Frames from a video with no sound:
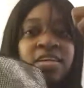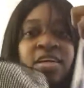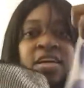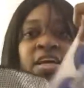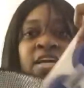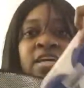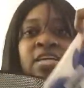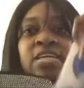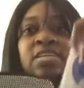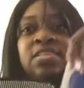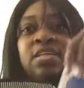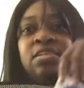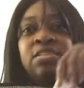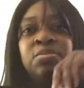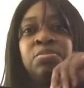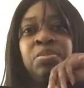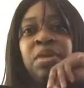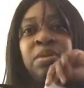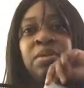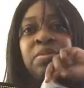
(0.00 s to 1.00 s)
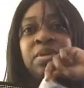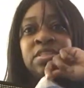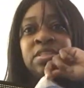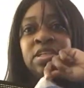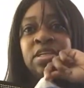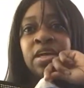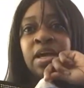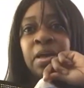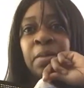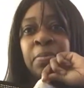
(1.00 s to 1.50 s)
I guess maybe I
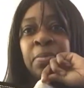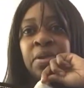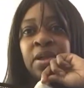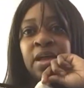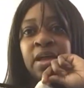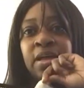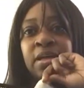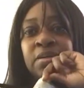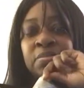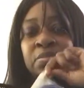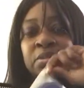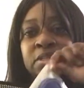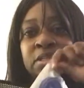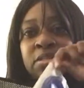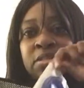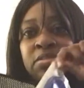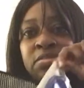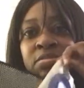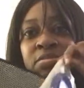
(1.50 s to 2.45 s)
should have got black, but